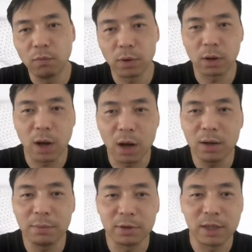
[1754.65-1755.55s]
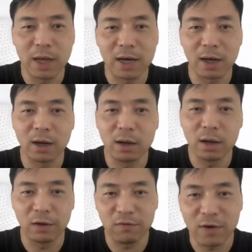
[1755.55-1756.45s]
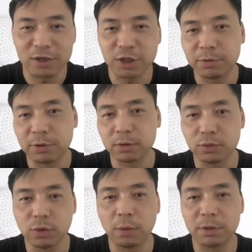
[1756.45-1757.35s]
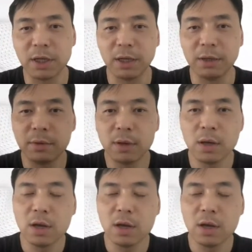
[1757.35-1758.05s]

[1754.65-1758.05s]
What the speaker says: but unlabeled data are far cheaper to obtain.